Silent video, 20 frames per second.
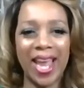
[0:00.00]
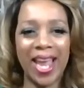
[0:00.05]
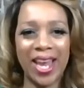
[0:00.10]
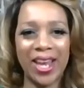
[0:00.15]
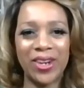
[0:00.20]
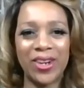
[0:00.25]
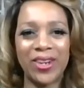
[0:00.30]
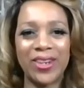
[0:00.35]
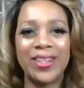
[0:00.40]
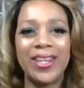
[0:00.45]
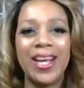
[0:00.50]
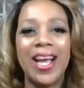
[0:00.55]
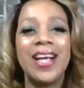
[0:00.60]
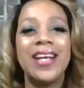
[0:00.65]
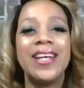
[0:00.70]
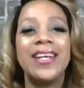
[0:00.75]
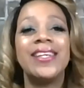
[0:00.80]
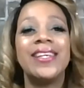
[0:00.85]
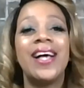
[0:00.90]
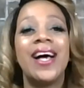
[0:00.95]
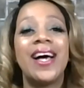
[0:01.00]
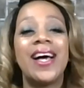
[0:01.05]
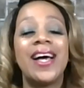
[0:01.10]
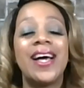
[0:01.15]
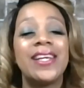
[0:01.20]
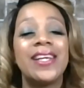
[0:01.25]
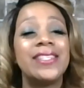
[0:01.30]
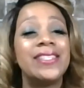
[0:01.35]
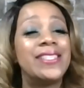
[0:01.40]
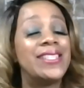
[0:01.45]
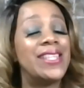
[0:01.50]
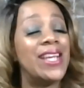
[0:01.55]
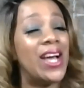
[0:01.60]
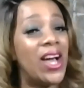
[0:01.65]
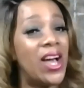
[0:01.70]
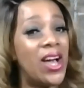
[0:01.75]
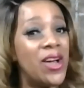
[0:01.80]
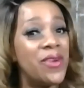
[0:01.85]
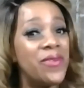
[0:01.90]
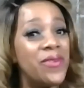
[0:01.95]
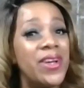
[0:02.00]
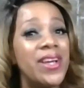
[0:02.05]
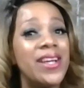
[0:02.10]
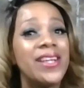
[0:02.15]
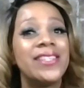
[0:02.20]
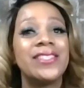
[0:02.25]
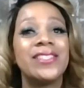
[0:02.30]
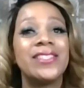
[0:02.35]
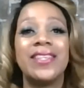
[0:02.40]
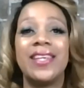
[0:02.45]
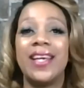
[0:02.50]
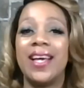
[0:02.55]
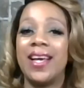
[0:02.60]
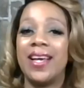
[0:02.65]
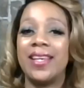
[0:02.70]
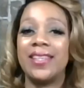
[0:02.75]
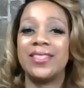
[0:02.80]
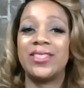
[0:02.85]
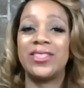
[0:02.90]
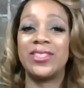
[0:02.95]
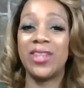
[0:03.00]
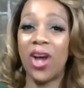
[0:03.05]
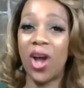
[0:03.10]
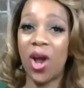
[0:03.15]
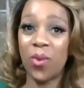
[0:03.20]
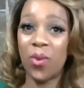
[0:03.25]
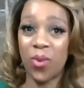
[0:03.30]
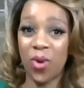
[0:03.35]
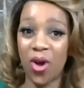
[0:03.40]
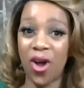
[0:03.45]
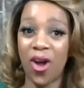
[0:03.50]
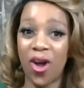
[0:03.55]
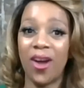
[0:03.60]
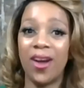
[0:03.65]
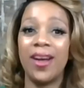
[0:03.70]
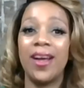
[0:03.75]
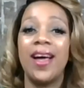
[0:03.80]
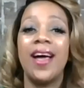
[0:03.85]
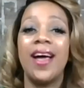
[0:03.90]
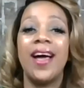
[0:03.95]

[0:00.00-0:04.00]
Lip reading: Gaynor, Dove Sarah,